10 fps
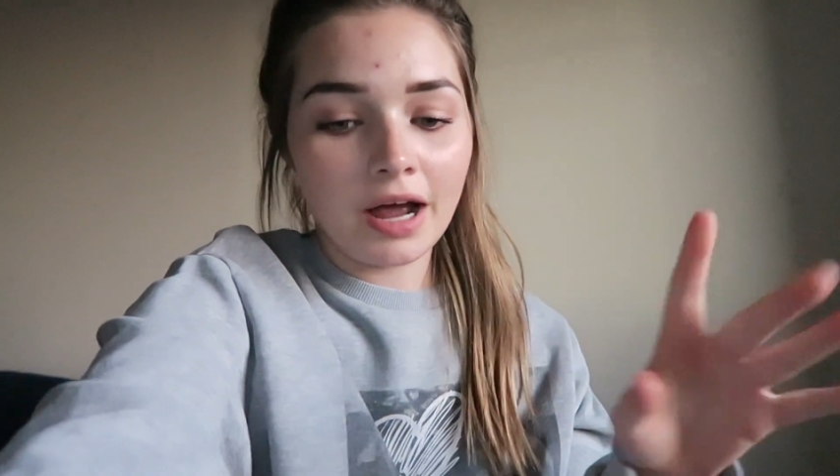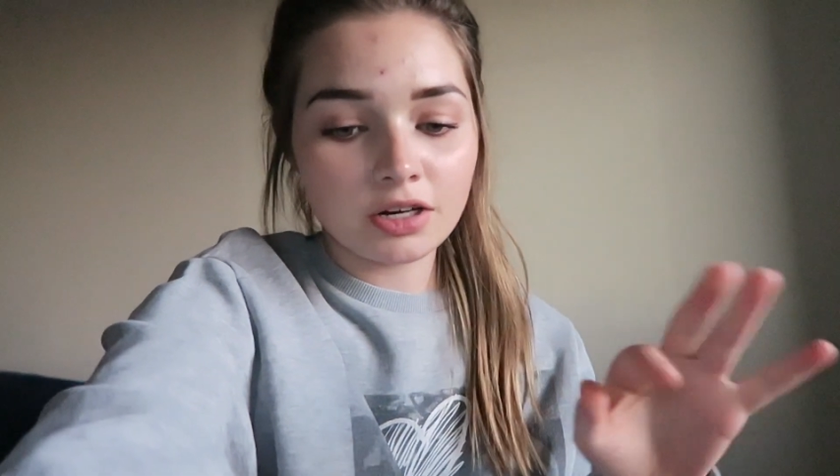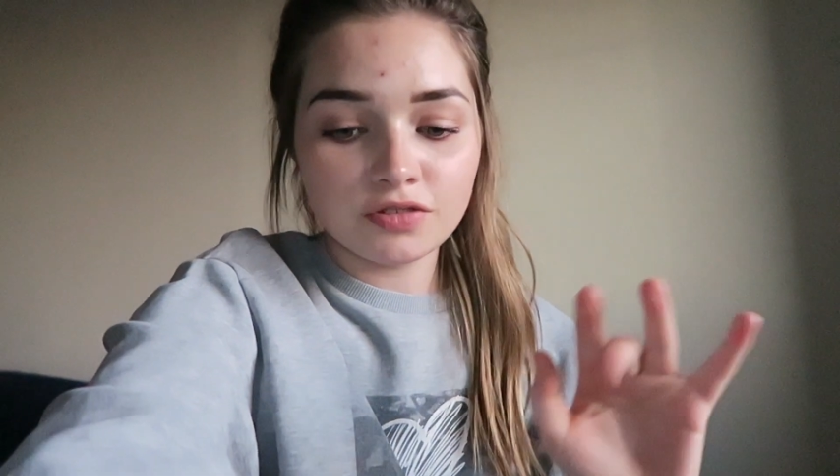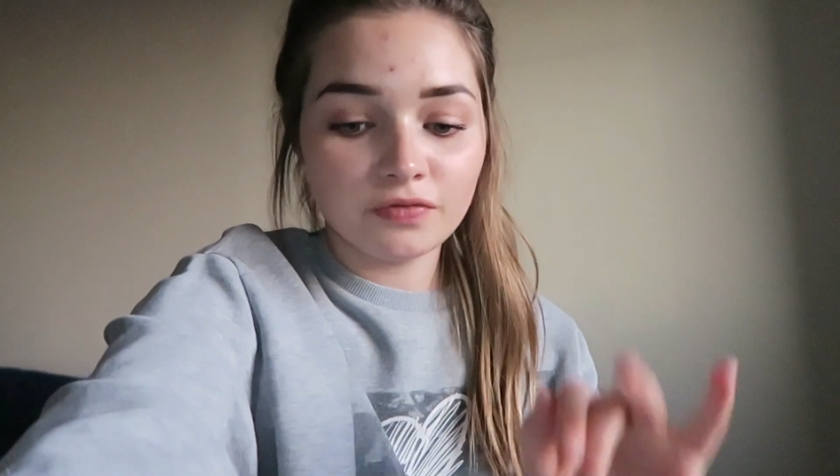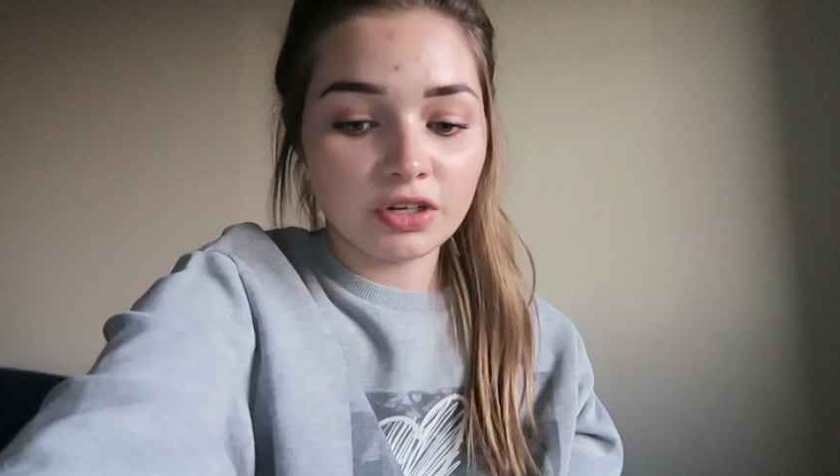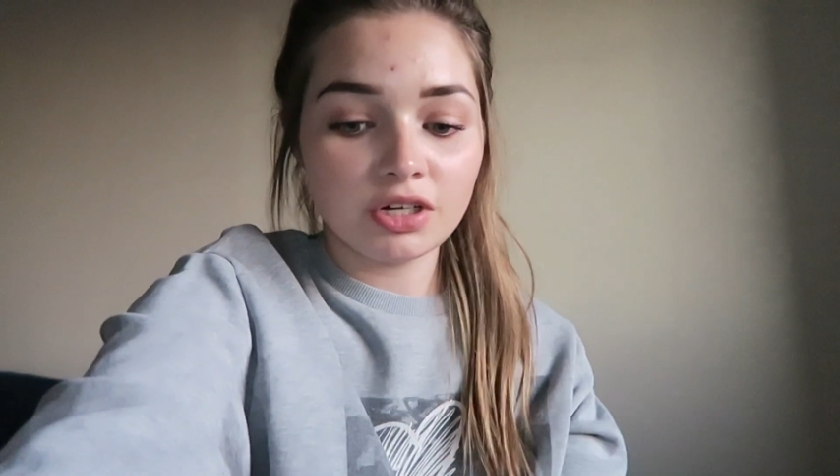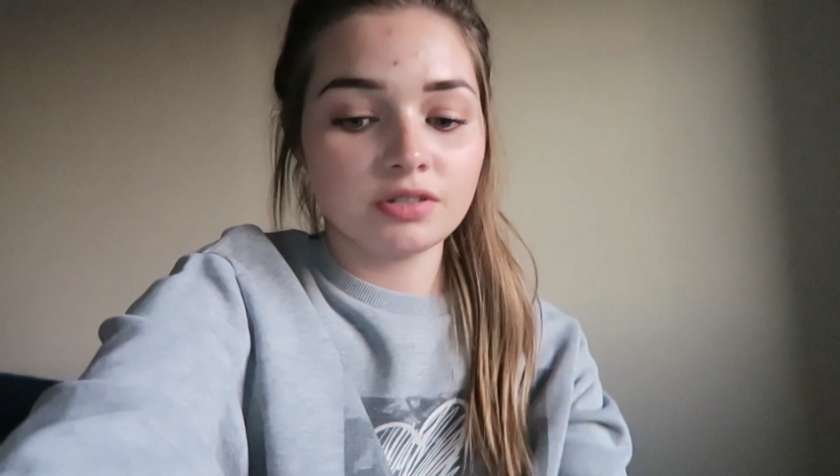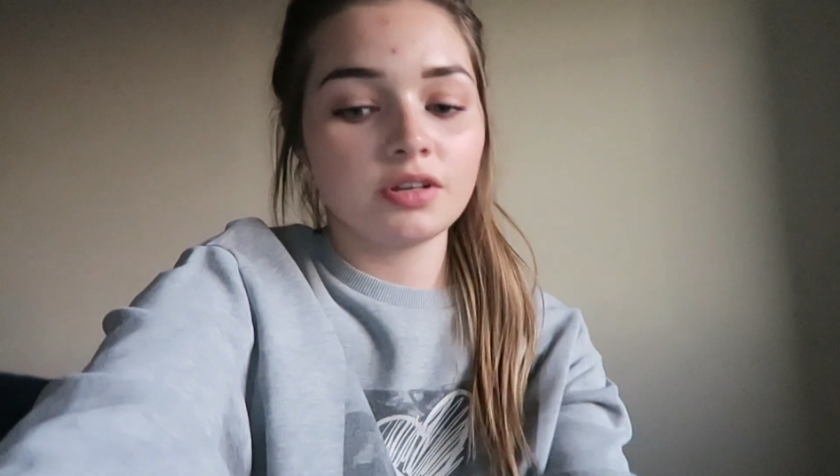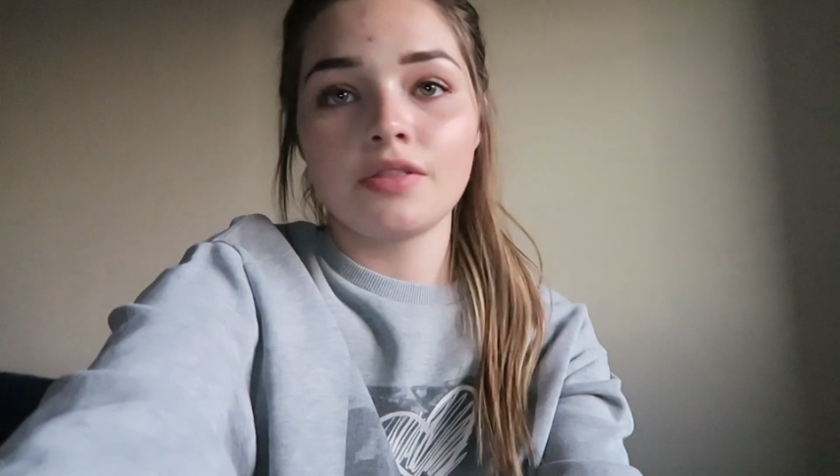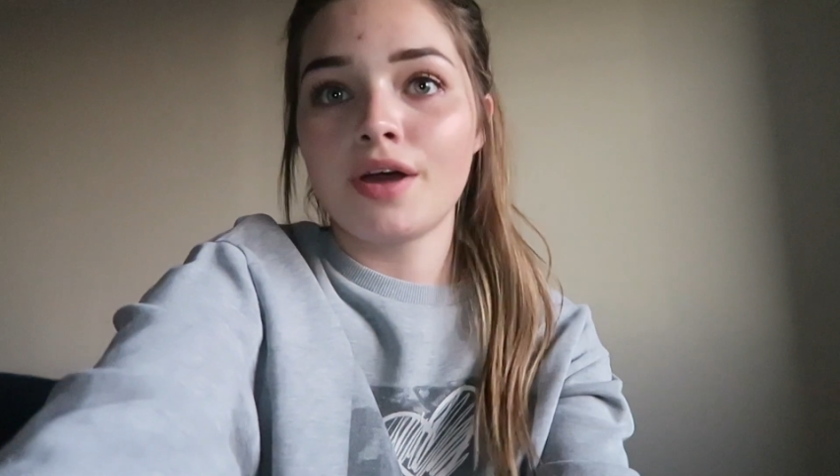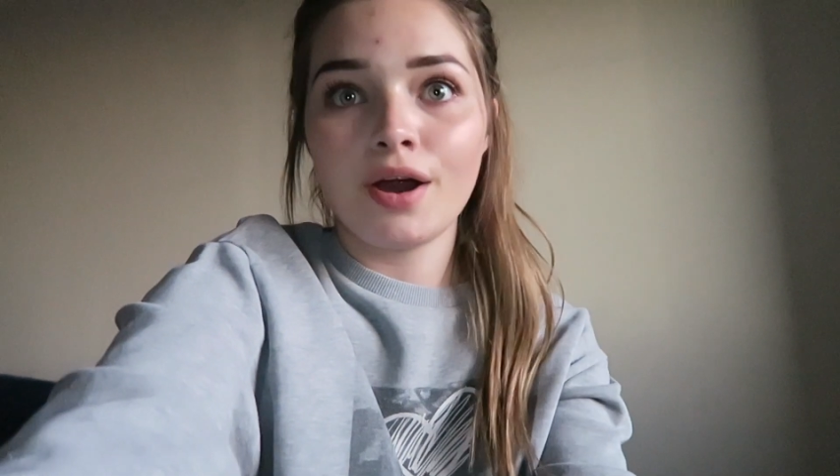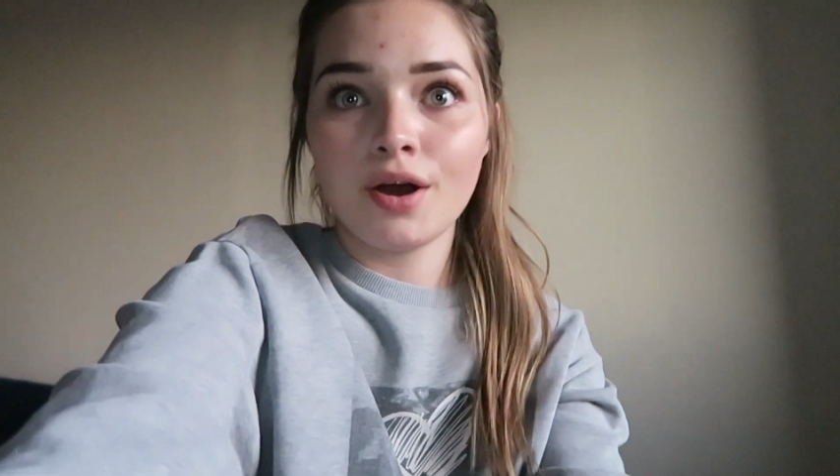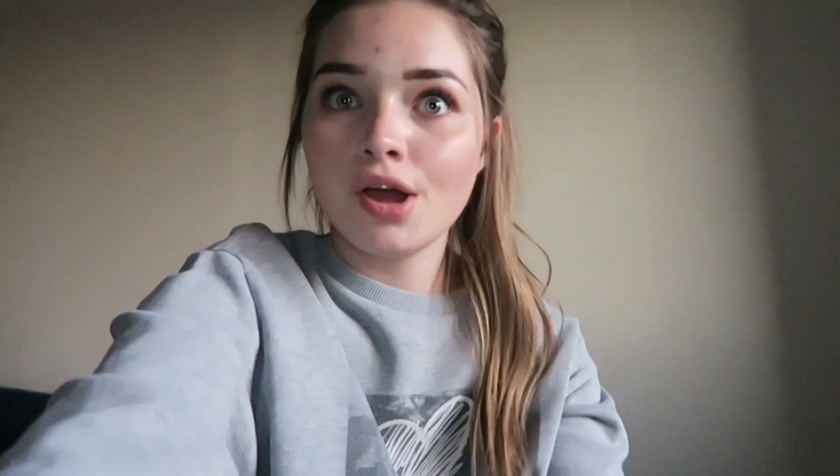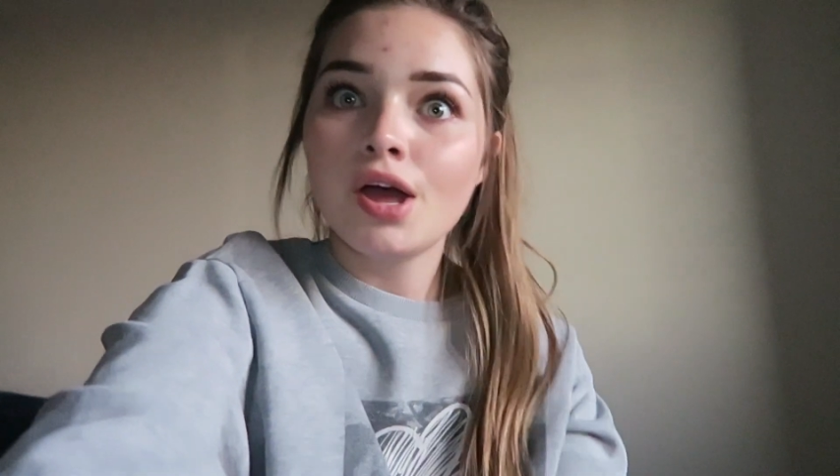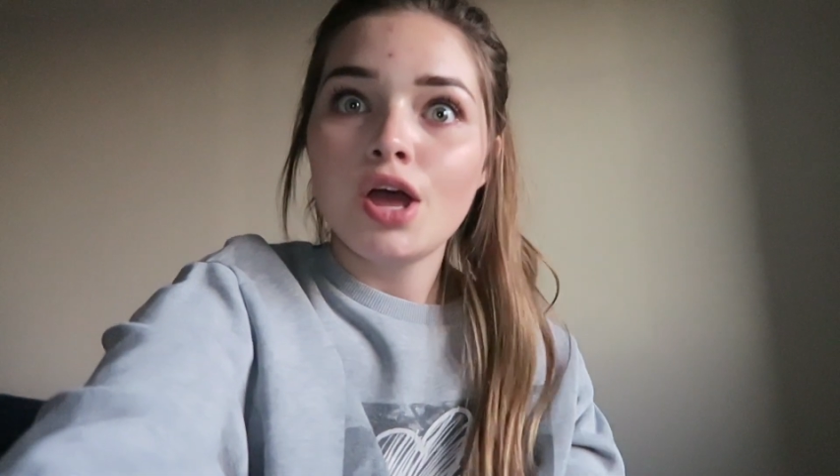action figures on
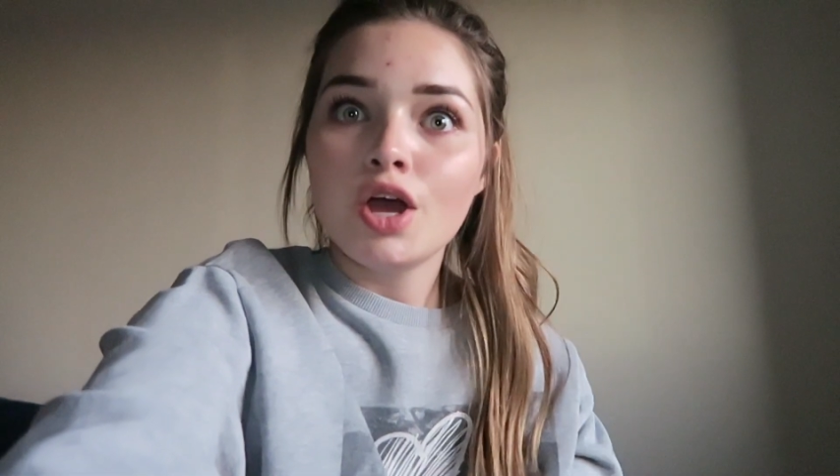there